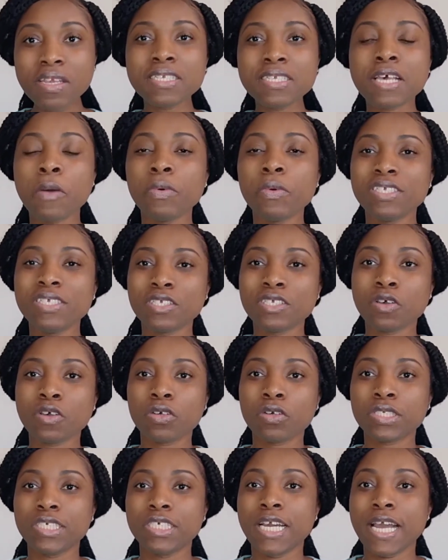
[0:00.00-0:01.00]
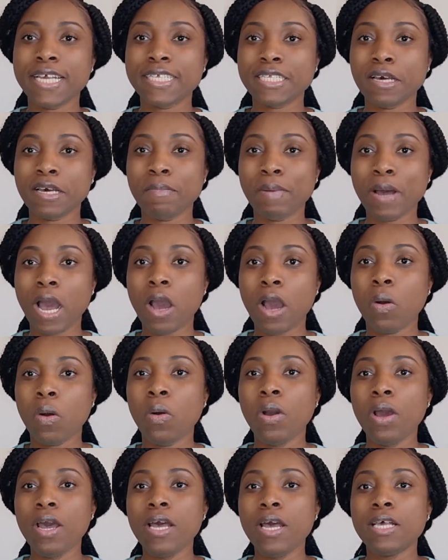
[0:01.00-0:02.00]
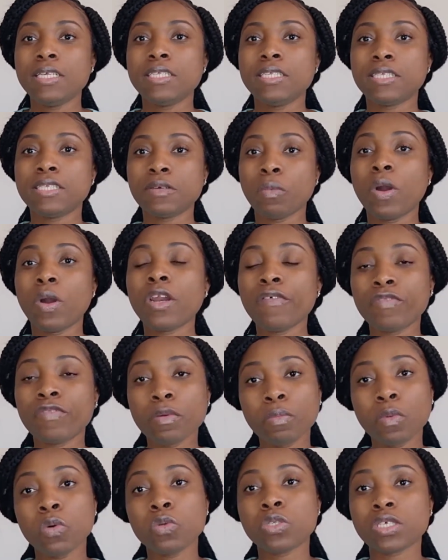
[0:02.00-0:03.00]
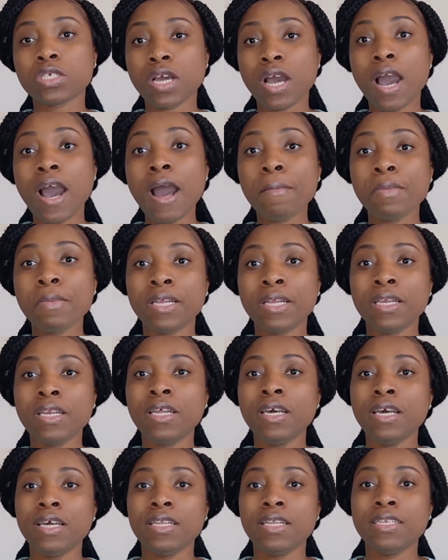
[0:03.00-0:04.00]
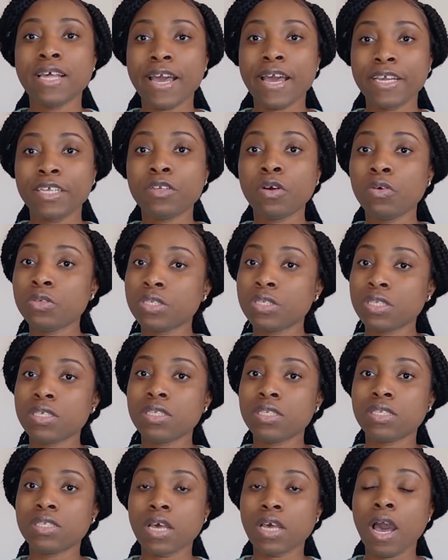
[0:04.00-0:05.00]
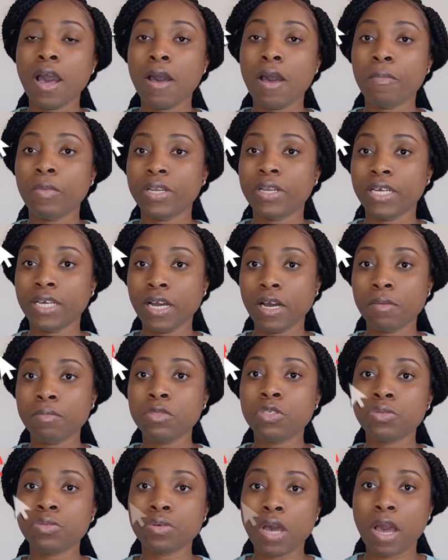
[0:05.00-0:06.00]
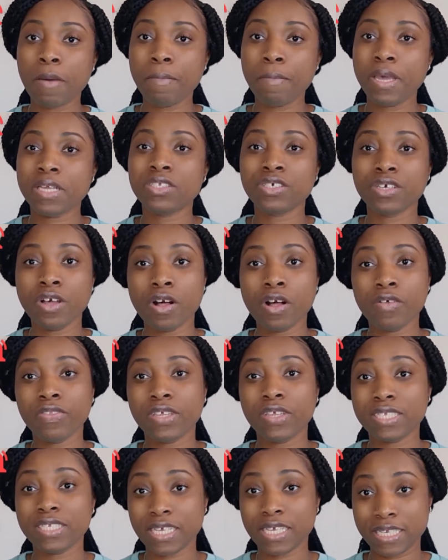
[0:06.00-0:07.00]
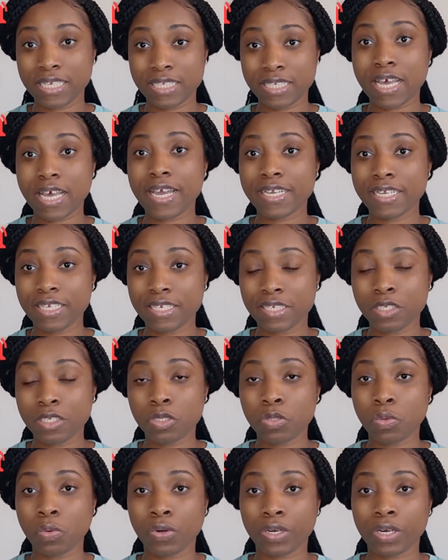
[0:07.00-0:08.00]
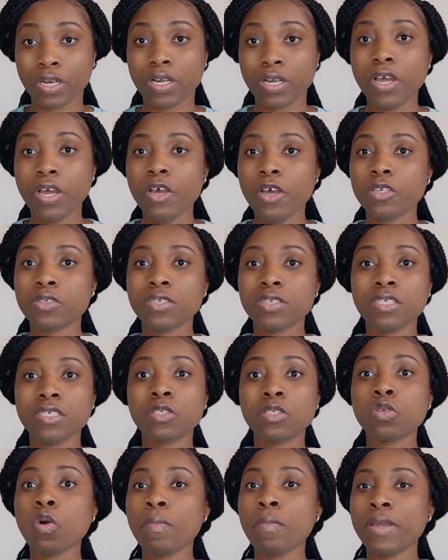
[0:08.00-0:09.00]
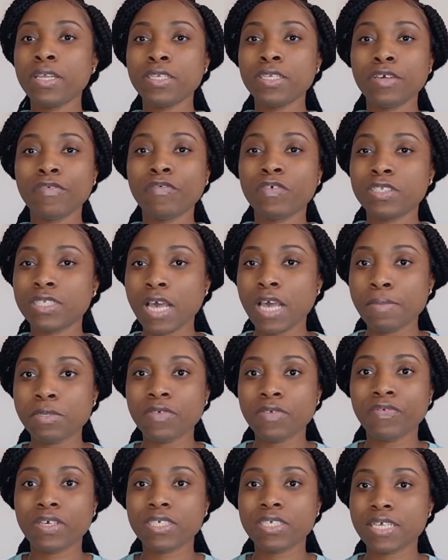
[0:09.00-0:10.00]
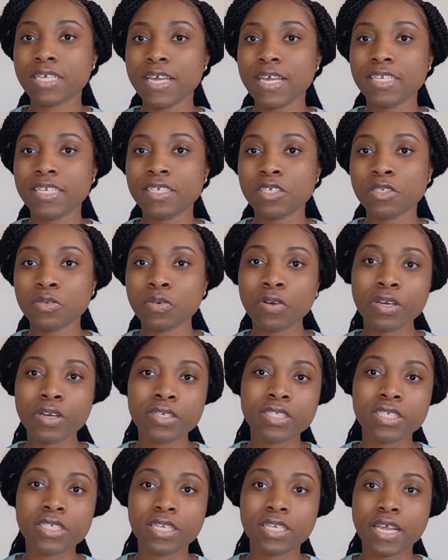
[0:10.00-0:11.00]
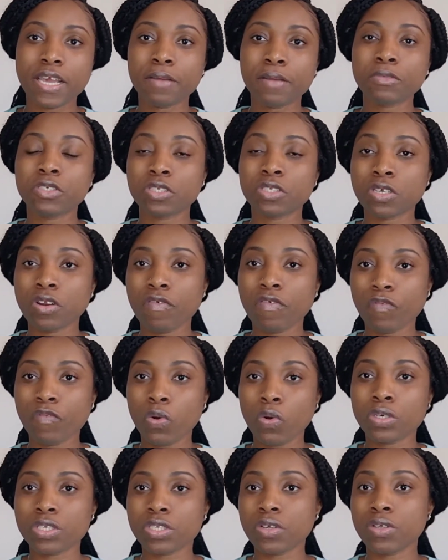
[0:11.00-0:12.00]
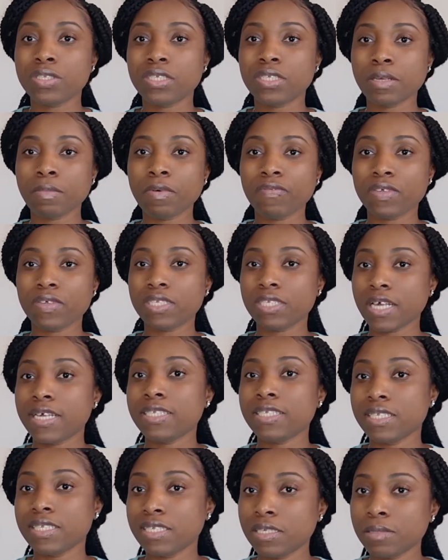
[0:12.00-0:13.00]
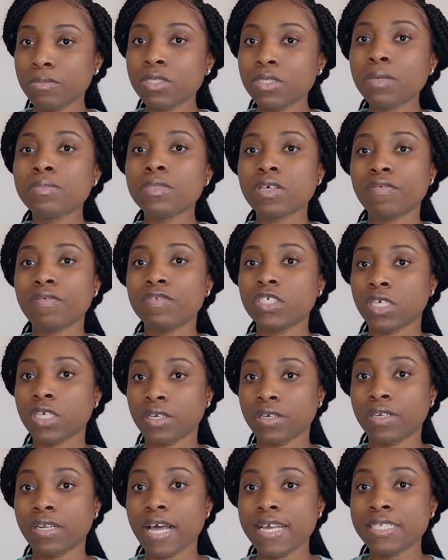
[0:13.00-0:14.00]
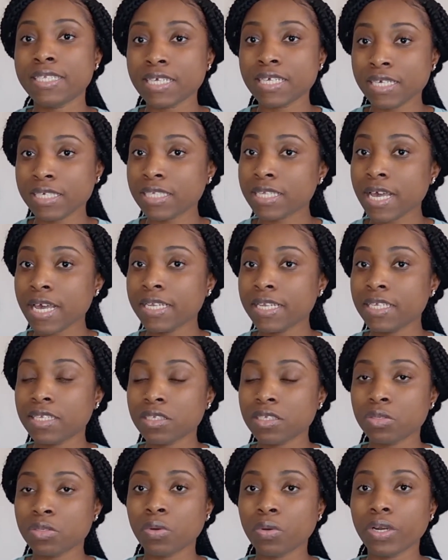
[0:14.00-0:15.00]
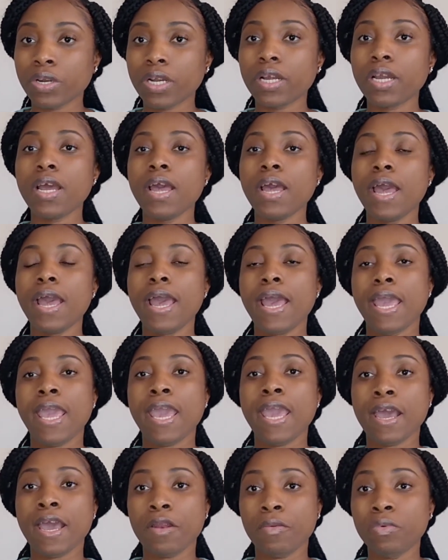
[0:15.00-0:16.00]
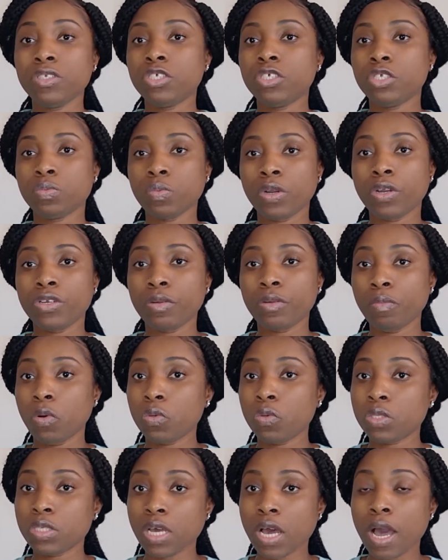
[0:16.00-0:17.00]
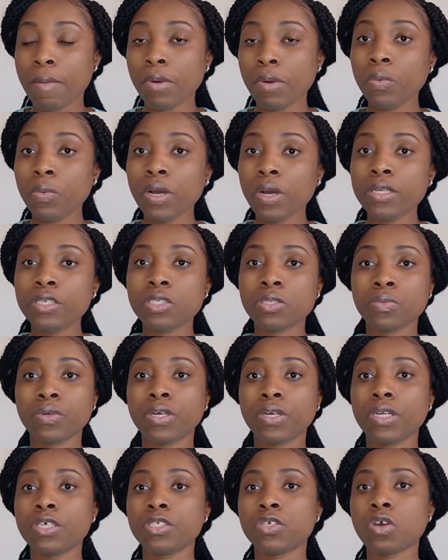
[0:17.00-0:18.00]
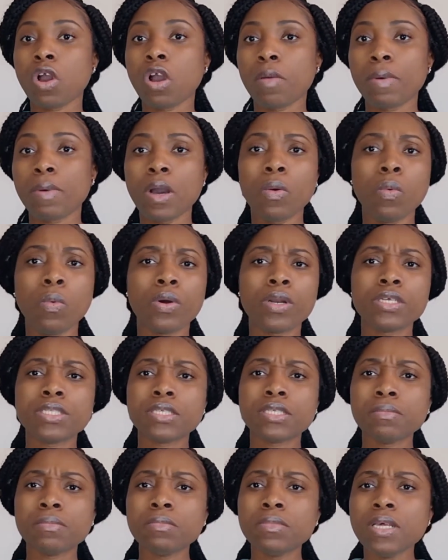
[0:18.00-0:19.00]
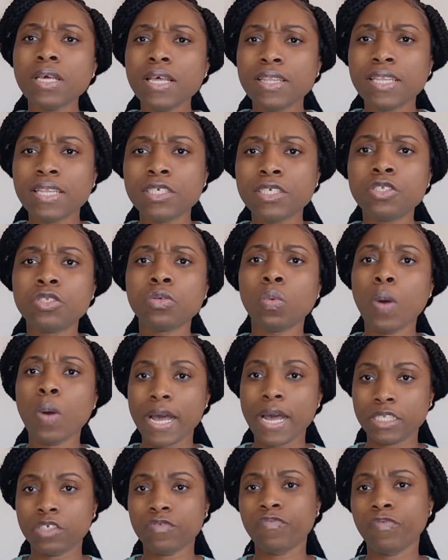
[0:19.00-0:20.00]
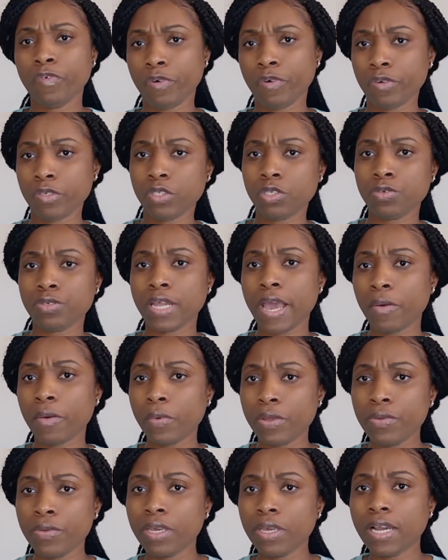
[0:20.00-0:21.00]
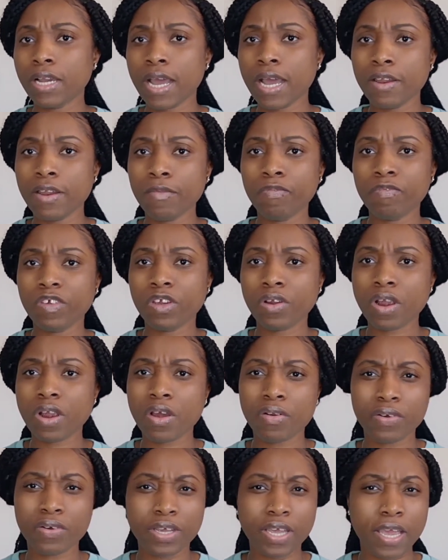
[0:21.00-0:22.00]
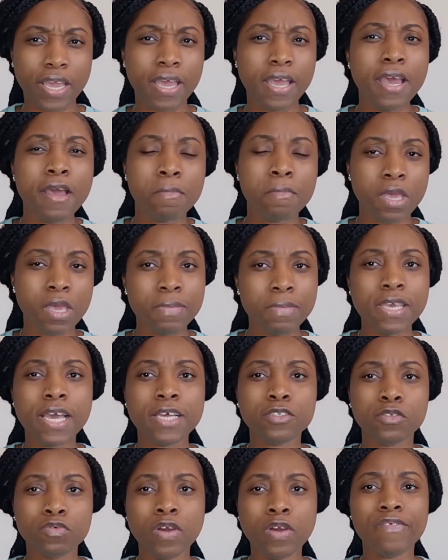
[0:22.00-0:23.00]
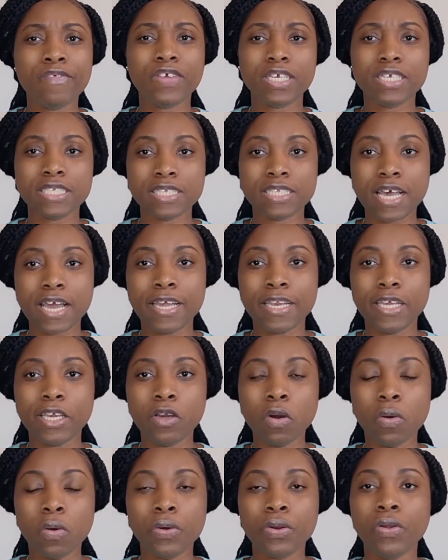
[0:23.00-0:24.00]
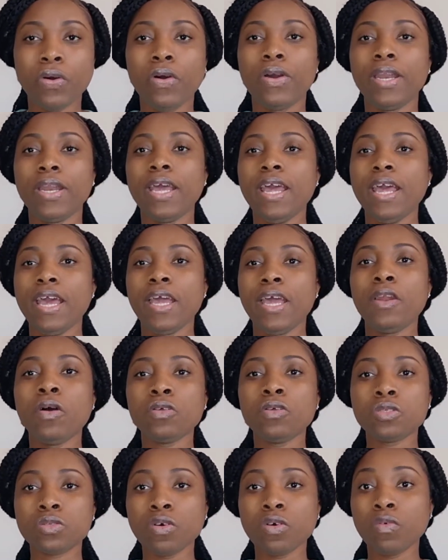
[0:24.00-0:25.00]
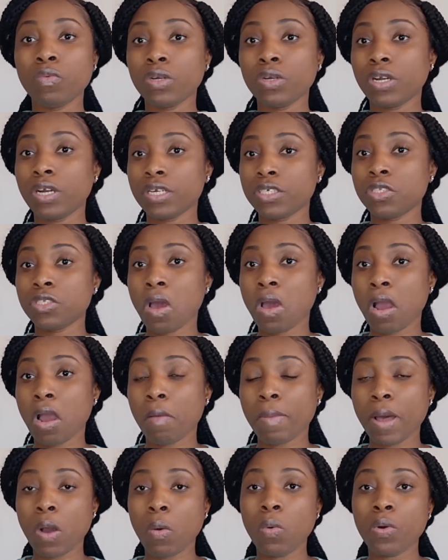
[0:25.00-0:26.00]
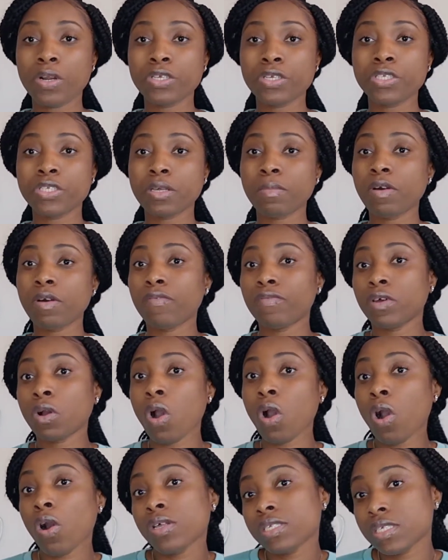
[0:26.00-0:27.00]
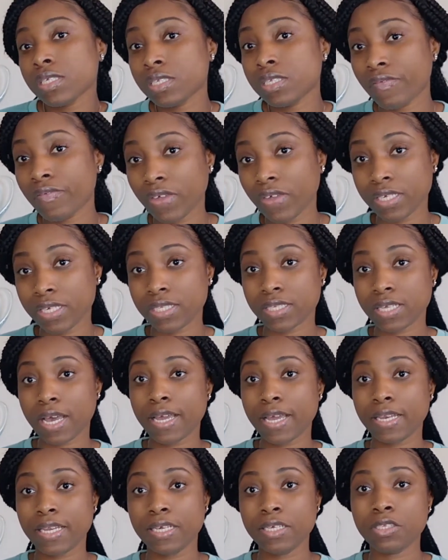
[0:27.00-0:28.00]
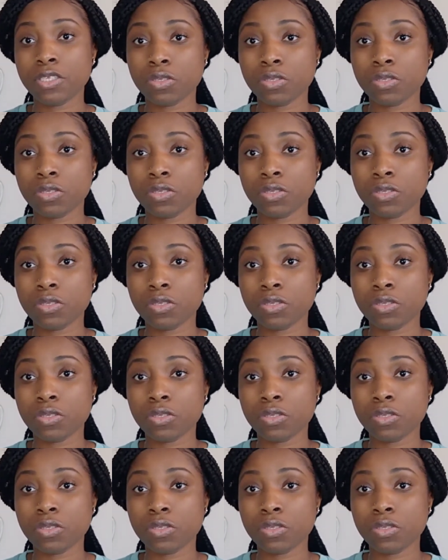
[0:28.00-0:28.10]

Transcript: So I wanted to talk to you guys about one of the most common diagnoses when it comes to our mental health is anxiety disorder. So there's so many different types of anxiety disorder. Today I'm just going to focus on some of the signs and symptoms of generalized anxiety disorder, and which is one of the most common ones. So we're going to talk about what are some things to watch for, so that way you can kind of figure out, okay, maybe I do have anxiety going on. And also we're going to talk about what are some of the causes of anxiety.